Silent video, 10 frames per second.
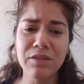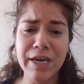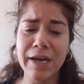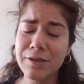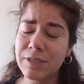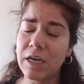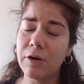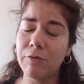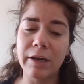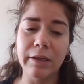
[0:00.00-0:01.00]
the
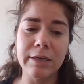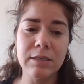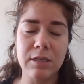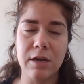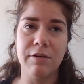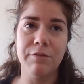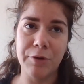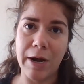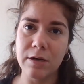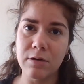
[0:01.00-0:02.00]
IUCN Red List of
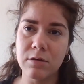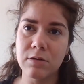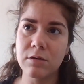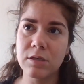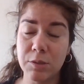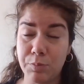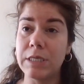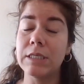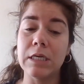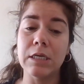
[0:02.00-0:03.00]
Threatened
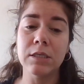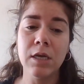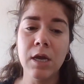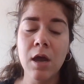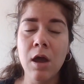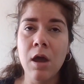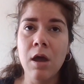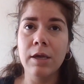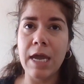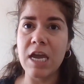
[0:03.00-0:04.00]
Species
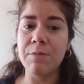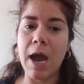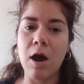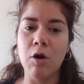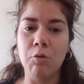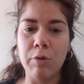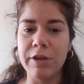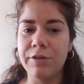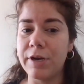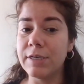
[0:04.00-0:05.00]
came out
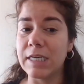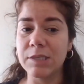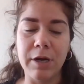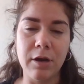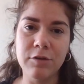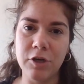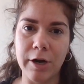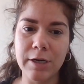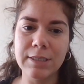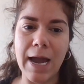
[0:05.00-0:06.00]
with an assessment of
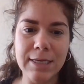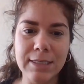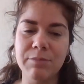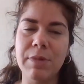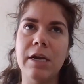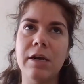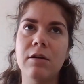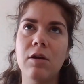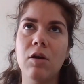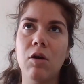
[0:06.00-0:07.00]
sharks that estimated
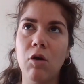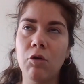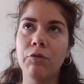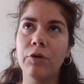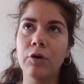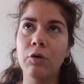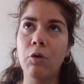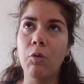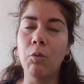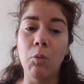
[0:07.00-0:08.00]
over
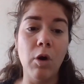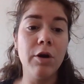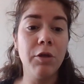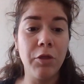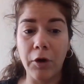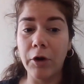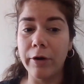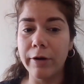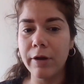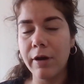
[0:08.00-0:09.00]

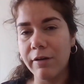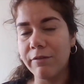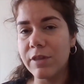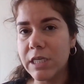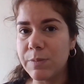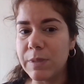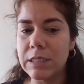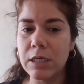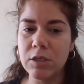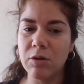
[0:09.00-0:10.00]
1/3 of the
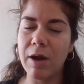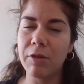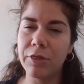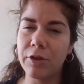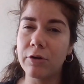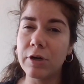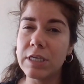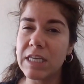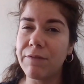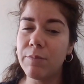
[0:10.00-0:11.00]
species, so about
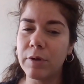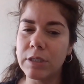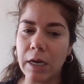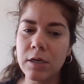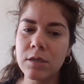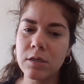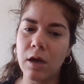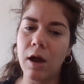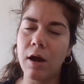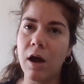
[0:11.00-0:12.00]
37%,
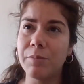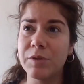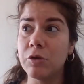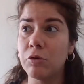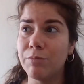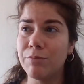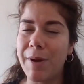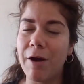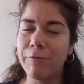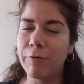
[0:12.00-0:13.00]
up to
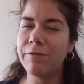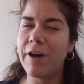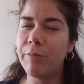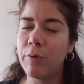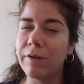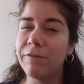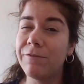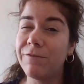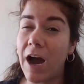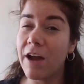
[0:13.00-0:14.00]
about
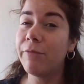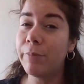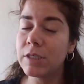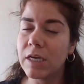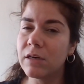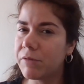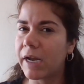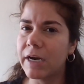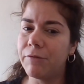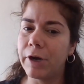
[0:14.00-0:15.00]
45.5%,
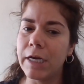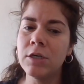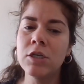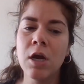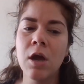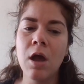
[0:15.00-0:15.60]
that kind of range,